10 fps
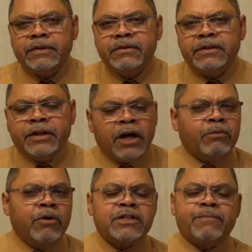In other
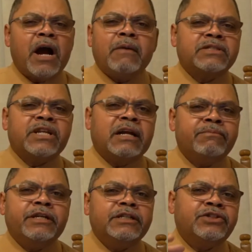words, the problem is not
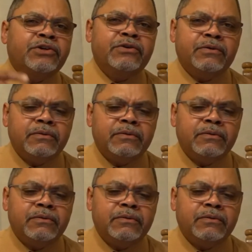me, it's you.